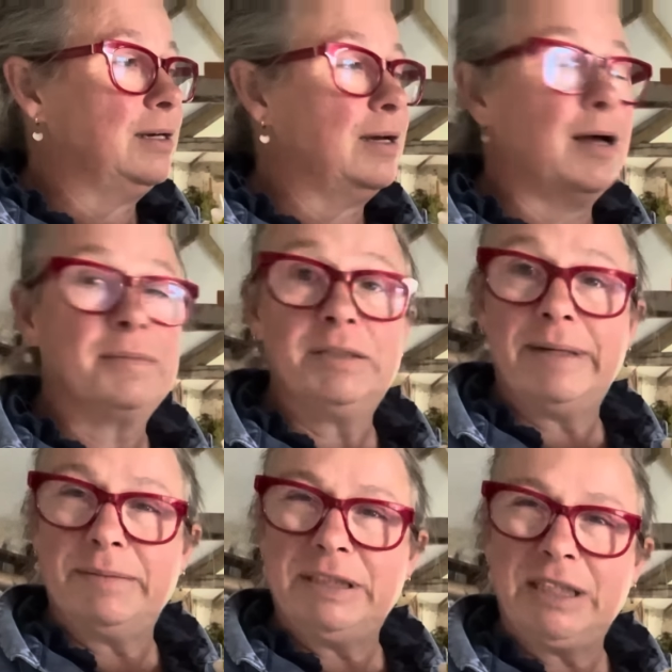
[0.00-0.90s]
I'm going to
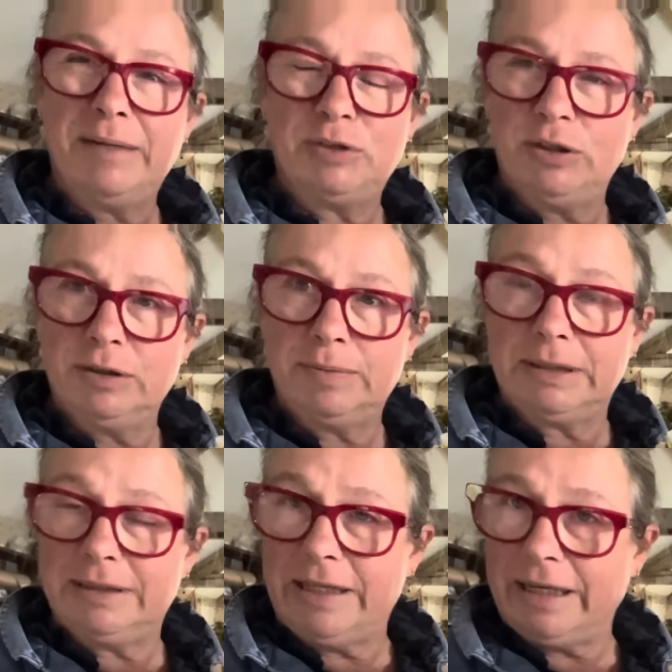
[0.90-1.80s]
make them in jam jars
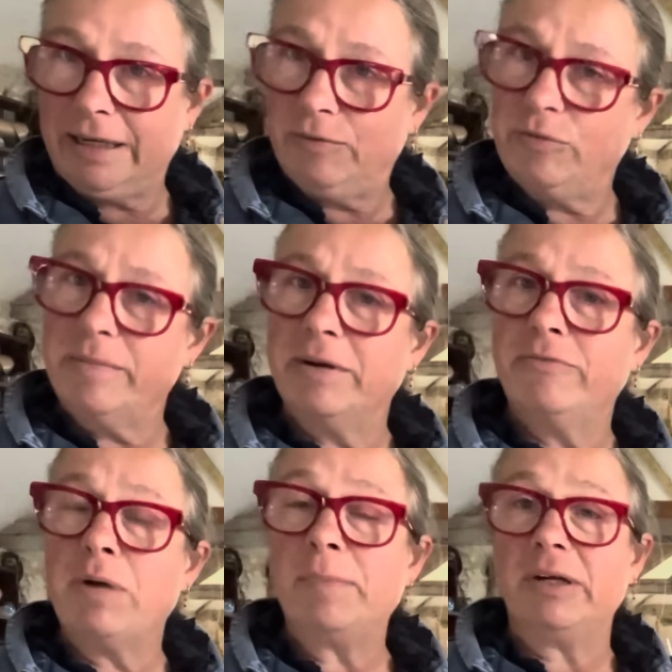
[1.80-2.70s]
because then they can have a
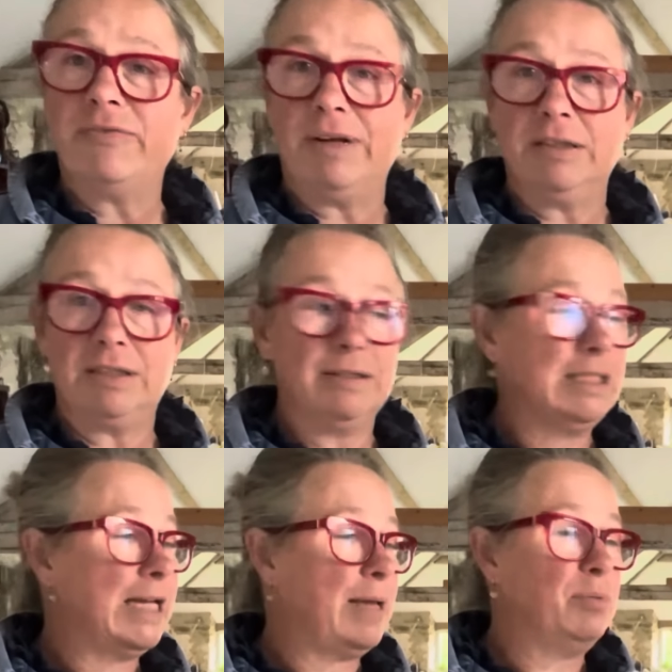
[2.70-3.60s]
ribbon of flowers on the
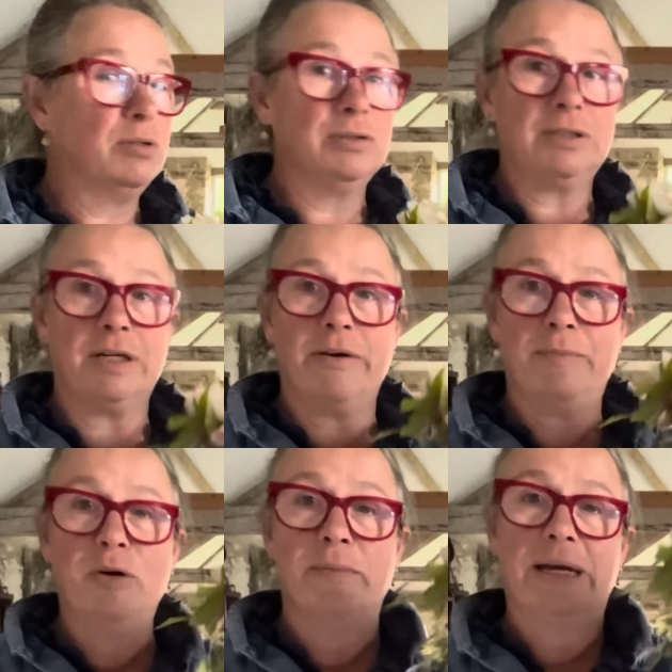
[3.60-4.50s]
table. So I'm
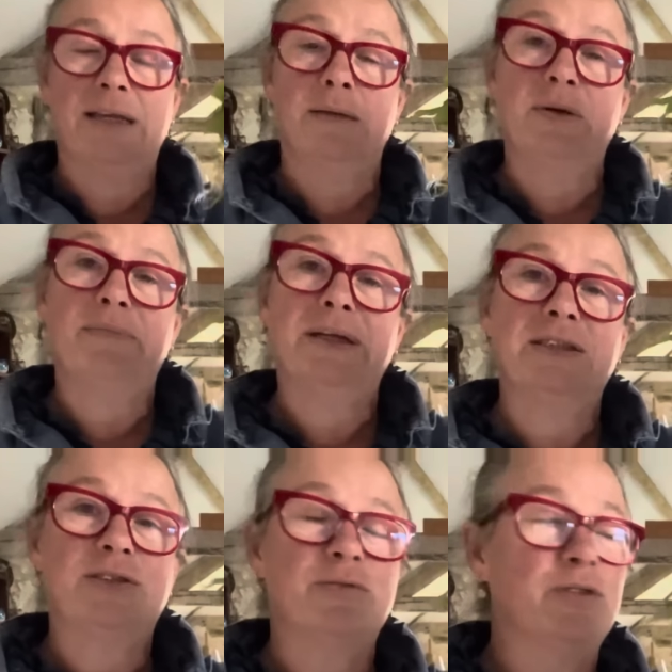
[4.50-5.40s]
not making them in
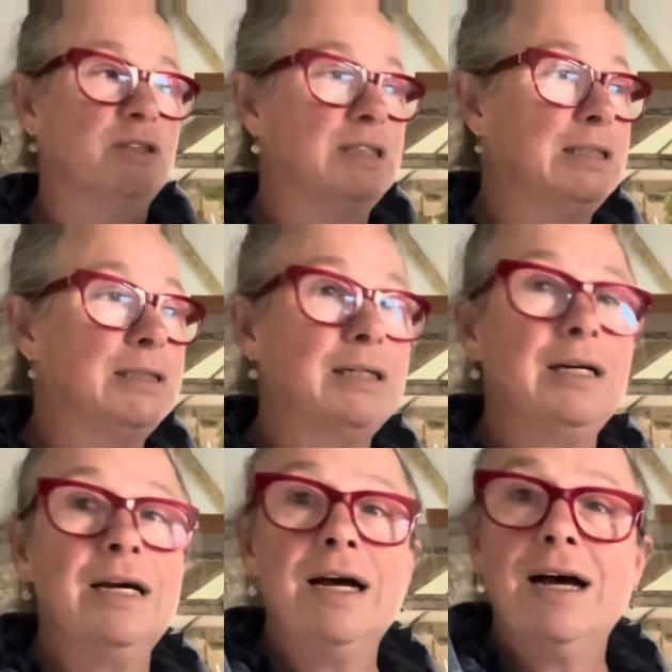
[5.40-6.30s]
pedestal vases.
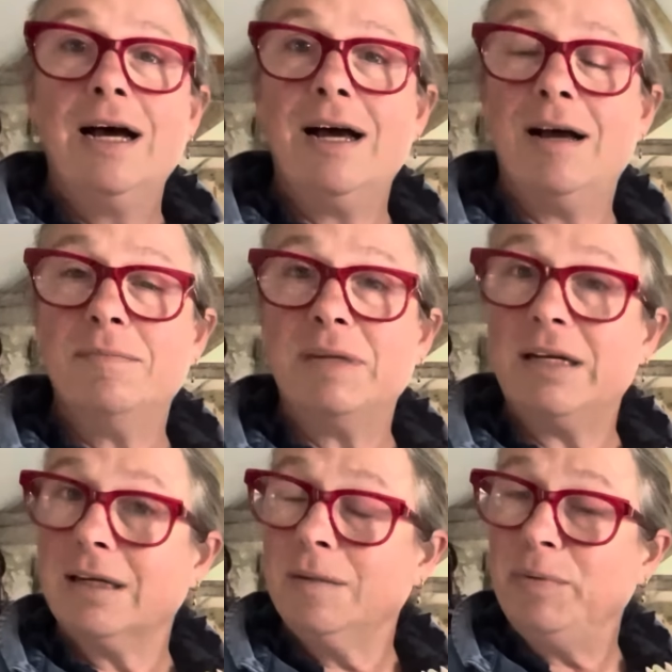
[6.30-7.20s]
And I'm
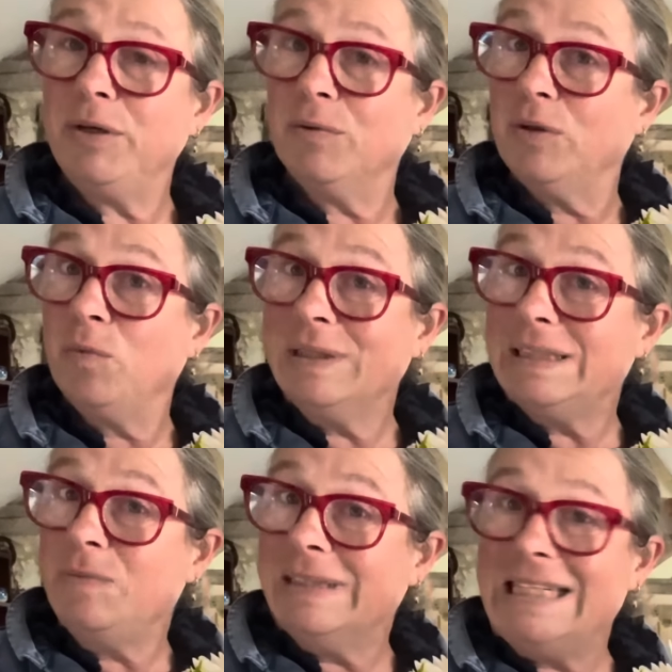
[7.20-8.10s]
going to put you on the
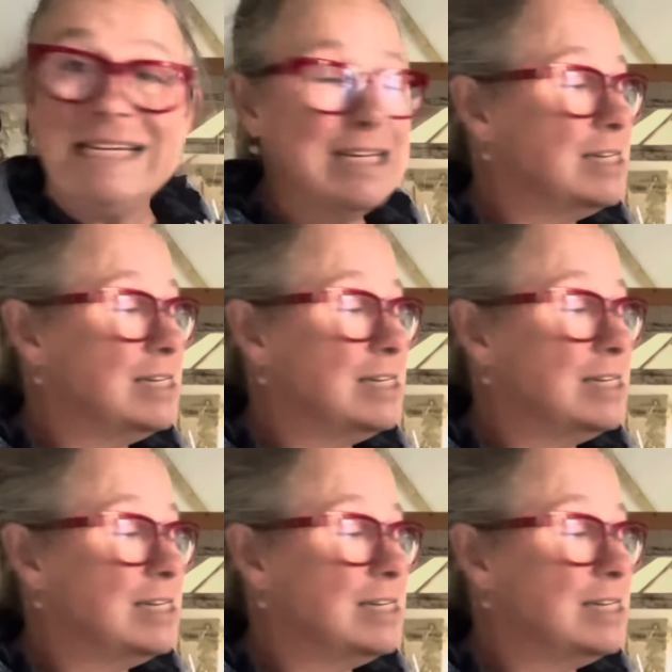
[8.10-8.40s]
whizzy whizzy.